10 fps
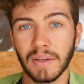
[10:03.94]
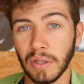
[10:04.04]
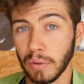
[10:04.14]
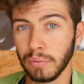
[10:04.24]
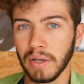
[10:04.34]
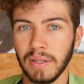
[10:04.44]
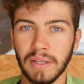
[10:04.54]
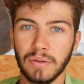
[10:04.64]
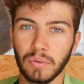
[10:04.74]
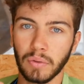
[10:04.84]
you really
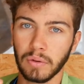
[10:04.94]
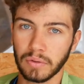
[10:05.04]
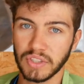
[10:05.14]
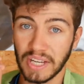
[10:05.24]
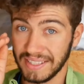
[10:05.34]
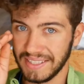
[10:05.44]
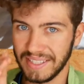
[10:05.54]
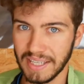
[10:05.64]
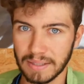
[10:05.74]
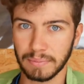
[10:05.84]
need to launch at
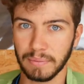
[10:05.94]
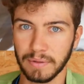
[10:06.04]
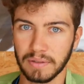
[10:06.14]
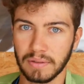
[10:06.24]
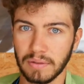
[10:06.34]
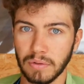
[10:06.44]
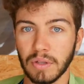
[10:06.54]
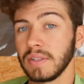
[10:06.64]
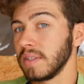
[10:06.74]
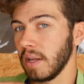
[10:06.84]
this moment,
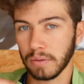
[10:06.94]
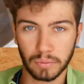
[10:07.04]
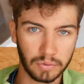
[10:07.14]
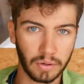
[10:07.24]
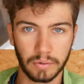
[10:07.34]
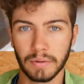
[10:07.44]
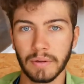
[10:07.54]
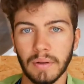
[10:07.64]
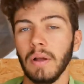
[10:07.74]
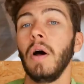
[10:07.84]
not start to turn,
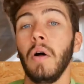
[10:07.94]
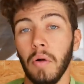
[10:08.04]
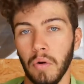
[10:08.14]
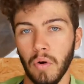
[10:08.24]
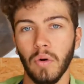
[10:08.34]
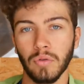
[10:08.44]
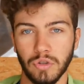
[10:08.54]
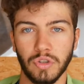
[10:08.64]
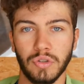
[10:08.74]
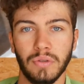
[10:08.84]

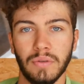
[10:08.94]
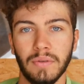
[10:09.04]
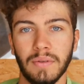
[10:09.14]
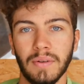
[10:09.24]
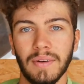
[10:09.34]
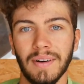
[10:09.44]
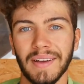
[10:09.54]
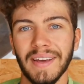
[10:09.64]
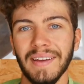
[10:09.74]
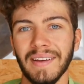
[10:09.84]
launch,
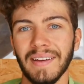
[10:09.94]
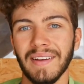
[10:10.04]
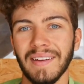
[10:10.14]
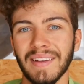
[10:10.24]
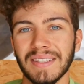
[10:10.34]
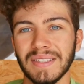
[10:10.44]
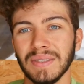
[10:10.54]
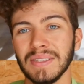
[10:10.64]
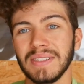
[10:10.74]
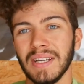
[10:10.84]
okay?
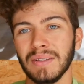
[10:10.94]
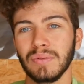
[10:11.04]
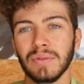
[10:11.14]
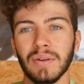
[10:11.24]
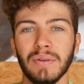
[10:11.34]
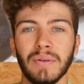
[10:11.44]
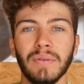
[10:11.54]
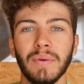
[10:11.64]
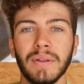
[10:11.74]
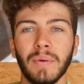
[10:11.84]
So start to turn
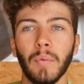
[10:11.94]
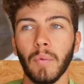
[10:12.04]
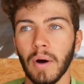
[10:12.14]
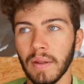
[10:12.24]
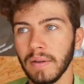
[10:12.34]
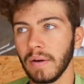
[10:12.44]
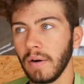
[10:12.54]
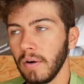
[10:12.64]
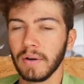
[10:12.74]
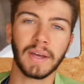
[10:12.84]
when 1,
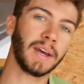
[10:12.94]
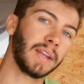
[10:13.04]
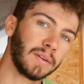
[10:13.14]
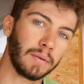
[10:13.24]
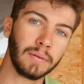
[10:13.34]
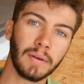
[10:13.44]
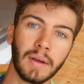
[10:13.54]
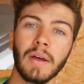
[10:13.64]
okay, I turn,